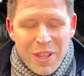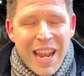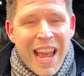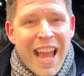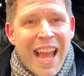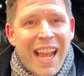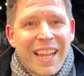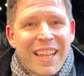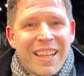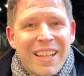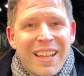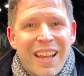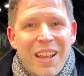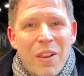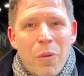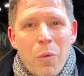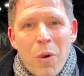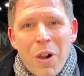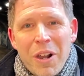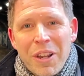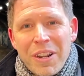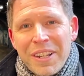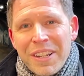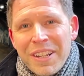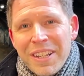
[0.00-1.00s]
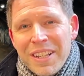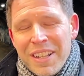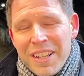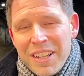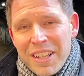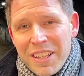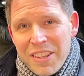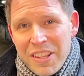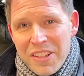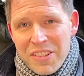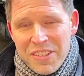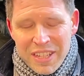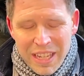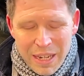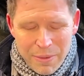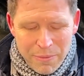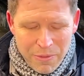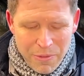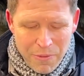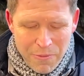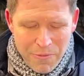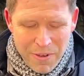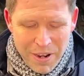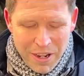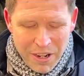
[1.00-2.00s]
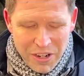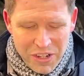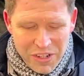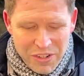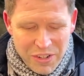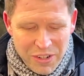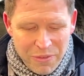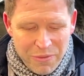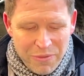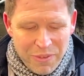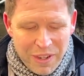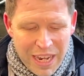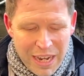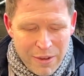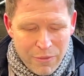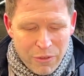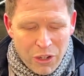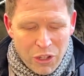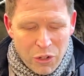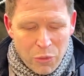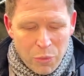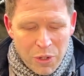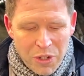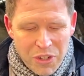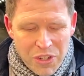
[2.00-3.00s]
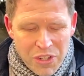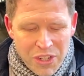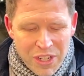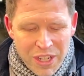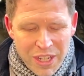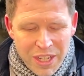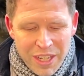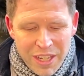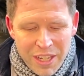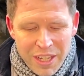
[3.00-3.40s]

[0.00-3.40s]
in Haggai 1. This time from verse 5 onwards.